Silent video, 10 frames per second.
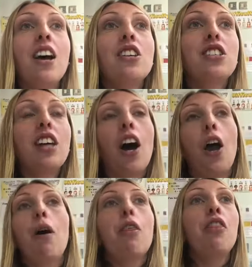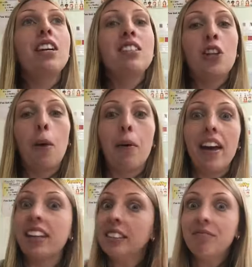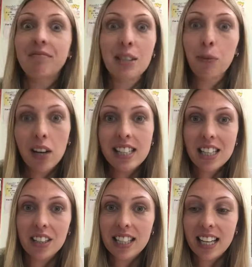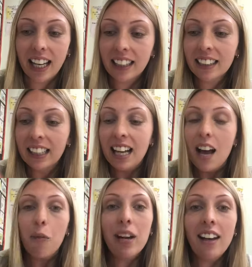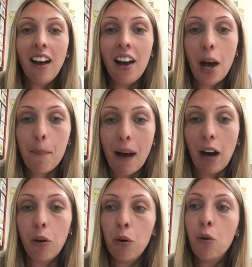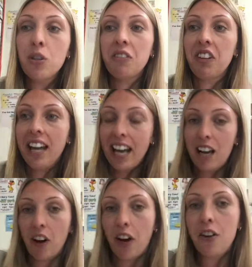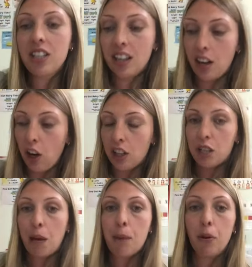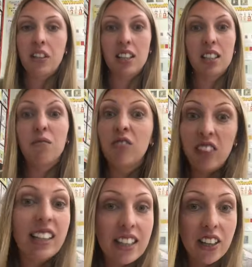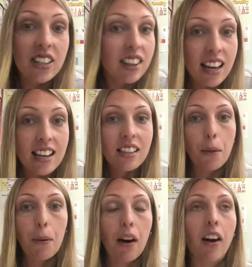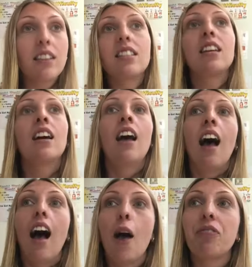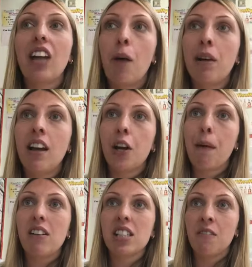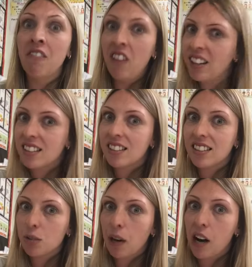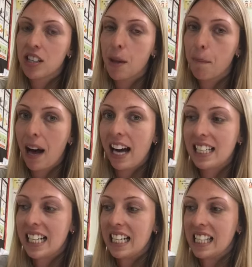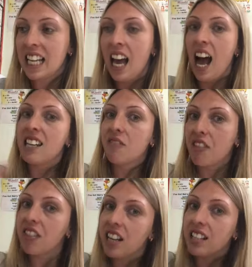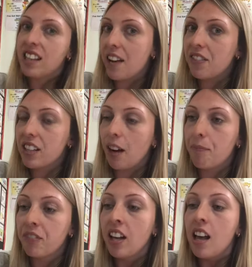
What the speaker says: So this topic is what it says on the tin. We learn about all different heroes, so lots of people that have done some really good things in the past. And we learn about some villains as well, so the baddies and different things they've done.